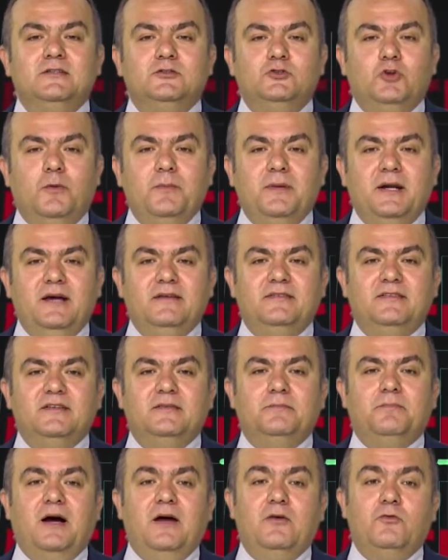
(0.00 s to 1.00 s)

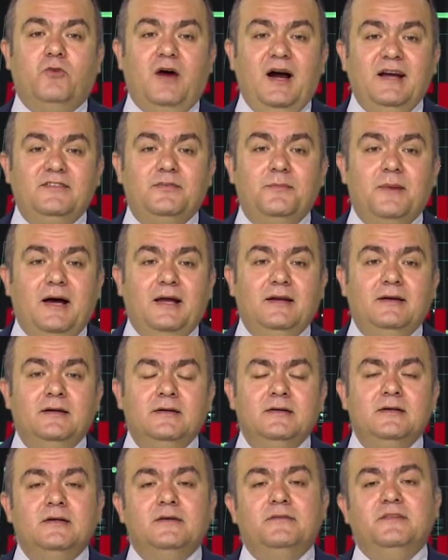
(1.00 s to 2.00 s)
dominated by white
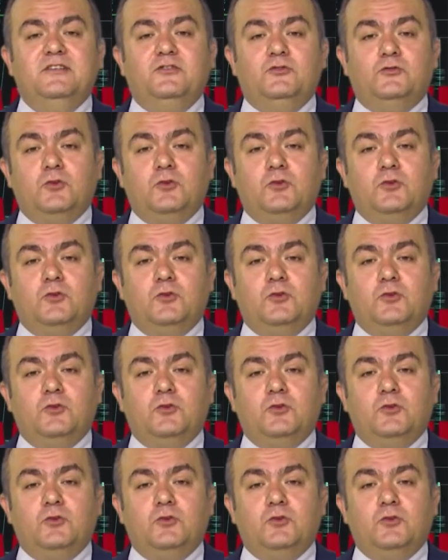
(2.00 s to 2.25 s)
men with